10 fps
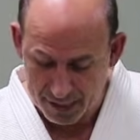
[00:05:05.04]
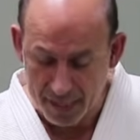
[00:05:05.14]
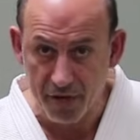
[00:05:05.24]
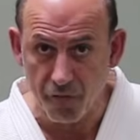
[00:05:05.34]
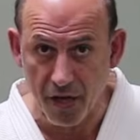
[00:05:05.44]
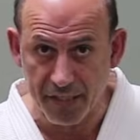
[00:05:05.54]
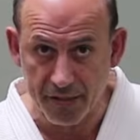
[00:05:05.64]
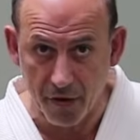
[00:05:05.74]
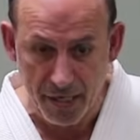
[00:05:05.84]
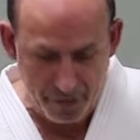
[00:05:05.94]
take the right
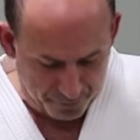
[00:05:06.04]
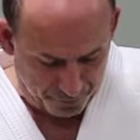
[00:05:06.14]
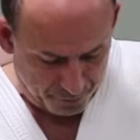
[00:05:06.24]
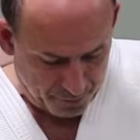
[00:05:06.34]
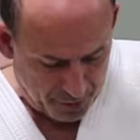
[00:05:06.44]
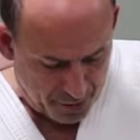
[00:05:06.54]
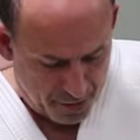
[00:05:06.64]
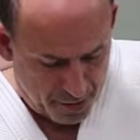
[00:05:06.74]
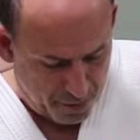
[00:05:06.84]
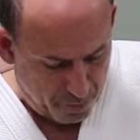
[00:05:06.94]
side,
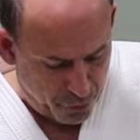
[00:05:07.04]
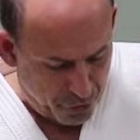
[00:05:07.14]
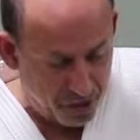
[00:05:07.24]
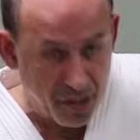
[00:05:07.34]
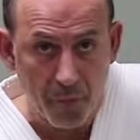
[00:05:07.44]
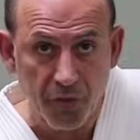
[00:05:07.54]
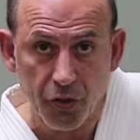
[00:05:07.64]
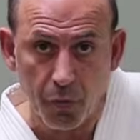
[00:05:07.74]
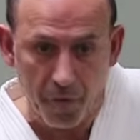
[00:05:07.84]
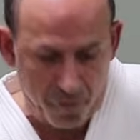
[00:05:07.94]
put your thumb on
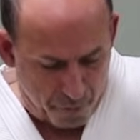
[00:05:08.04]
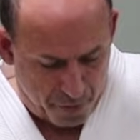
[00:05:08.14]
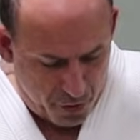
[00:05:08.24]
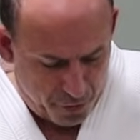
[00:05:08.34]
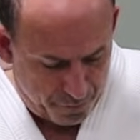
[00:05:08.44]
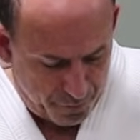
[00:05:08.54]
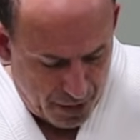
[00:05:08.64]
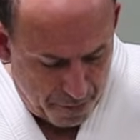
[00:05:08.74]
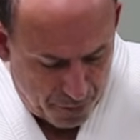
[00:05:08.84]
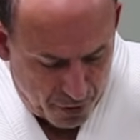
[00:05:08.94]
top of your belt
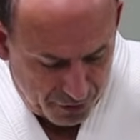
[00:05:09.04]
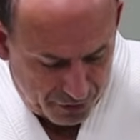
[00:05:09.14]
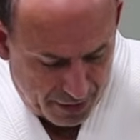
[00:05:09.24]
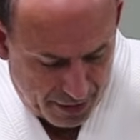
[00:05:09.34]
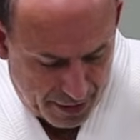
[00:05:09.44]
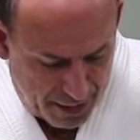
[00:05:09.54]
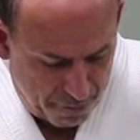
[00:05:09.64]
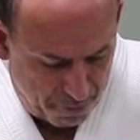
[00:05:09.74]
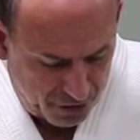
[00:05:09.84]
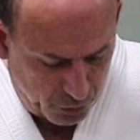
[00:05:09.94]
and pass it in
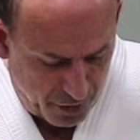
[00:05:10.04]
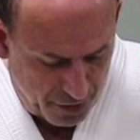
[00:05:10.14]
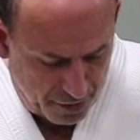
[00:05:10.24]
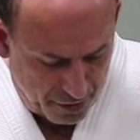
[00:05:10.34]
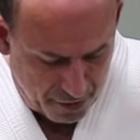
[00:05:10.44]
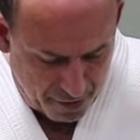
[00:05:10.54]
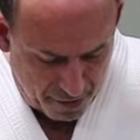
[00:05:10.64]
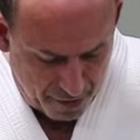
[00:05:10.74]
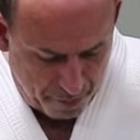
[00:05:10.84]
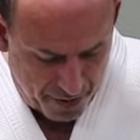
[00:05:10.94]
between
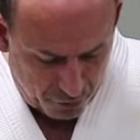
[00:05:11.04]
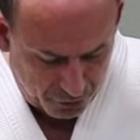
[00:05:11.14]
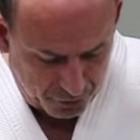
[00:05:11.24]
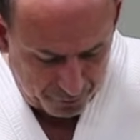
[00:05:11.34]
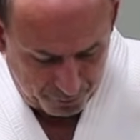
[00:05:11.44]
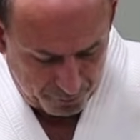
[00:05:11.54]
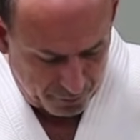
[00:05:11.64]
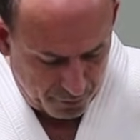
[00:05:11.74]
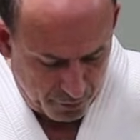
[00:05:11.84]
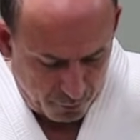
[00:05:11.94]
the belt
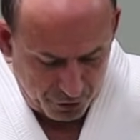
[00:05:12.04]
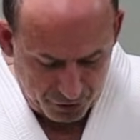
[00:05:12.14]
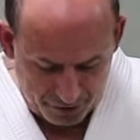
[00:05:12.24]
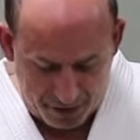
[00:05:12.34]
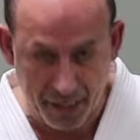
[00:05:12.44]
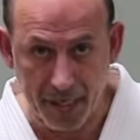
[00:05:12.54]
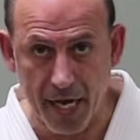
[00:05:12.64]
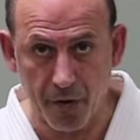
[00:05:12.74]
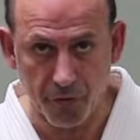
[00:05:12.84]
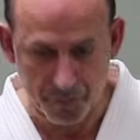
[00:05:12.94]
which is sticking
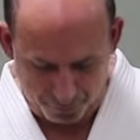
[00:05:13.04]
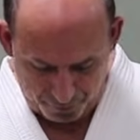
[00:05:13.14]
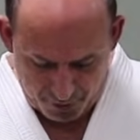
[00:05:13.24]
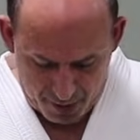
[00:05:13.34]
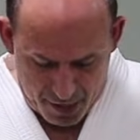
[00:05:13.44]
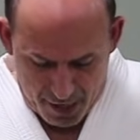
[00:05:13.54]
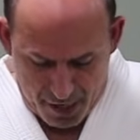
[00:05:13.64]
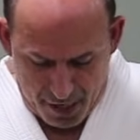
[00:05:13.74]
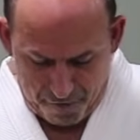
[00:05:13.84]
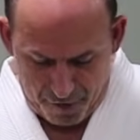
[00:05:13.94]
out.
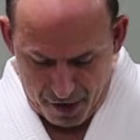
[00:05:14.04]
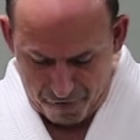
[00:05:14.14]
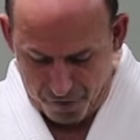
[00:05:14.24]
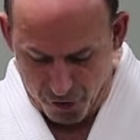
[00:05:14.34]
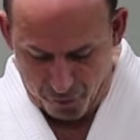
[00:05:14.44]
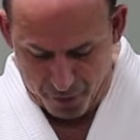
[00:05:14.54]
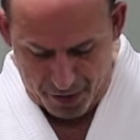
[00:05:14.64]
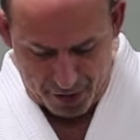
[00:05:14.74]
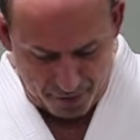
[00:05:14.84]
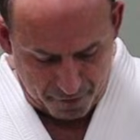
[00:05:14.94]
Leave enough loop
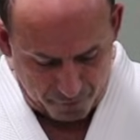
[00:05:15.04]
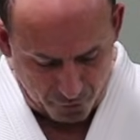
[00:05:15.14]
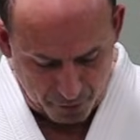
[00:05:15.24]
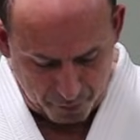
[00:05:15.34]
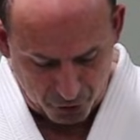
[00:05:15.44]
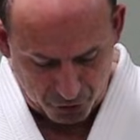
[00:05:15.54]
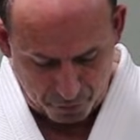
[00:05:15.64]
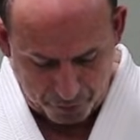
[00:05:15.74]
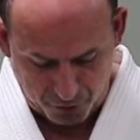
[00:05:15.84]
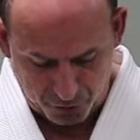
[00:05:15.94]
here for the bottom
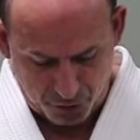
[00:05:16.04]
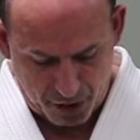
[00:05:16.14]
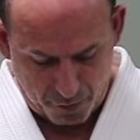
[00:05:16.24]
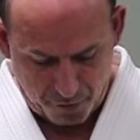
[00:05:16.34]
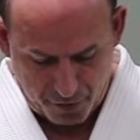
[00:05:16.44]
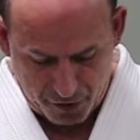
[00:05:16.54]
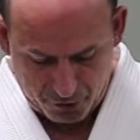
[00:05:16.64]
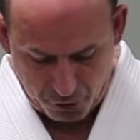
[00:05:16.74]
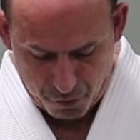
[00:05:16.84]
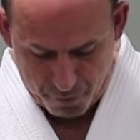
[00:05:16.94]
belt to come over the
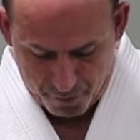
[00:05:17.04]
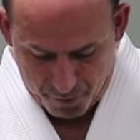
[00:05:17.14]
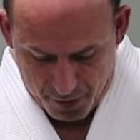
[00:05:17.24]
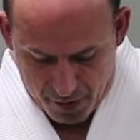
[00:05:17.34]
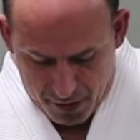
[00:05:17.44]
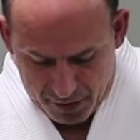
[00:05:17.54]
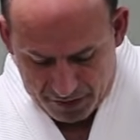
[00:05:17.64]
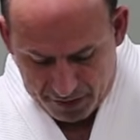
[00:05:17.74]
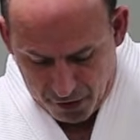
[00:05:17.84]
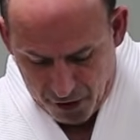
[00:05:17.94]
top,
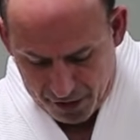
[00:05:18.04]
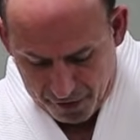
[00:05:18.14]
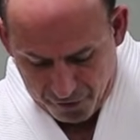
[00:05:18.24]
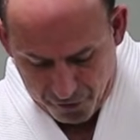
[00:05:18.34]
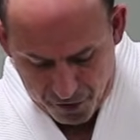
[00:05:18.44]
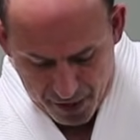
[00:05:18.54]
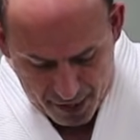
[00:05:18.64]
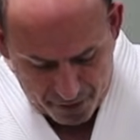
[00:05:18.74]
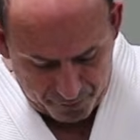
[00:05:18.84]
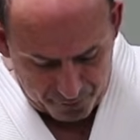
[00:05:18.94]
slide it through
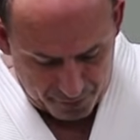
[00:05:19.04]
there,